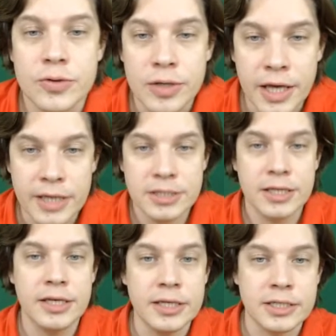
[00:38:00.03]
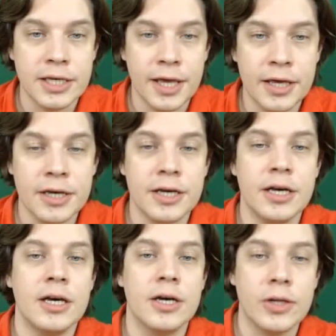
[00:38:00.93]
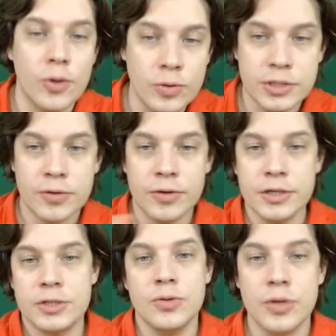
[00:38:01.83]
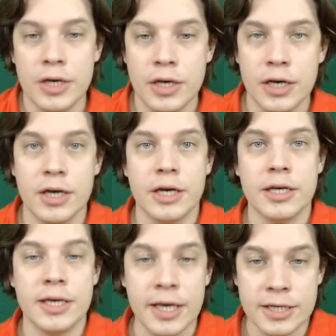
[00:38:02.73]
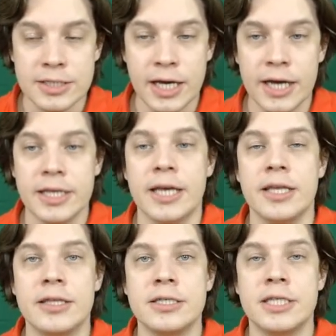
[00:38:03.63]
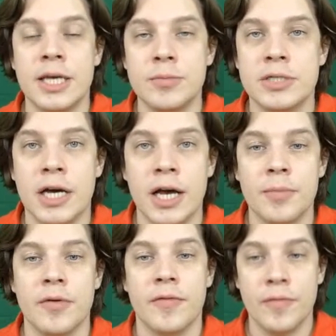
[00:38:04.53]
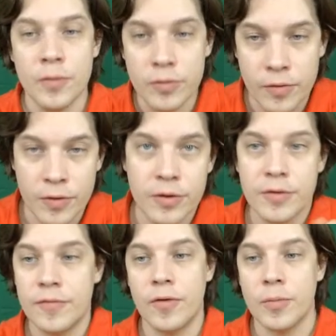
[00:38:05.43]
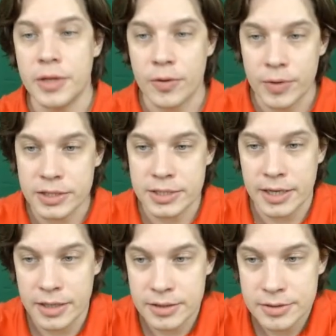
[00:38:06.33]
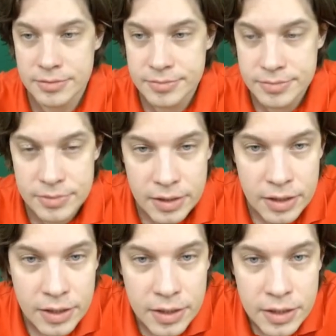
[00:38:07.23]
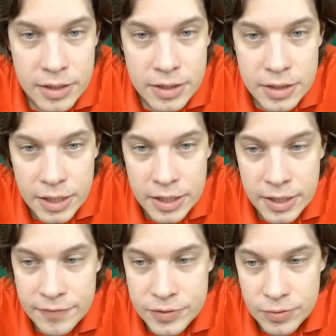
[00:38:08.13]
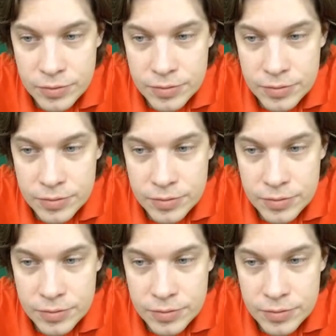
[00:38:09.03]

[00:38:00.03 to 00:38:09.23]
get this king closer to the king side and at the same time further from the queen side. King f2.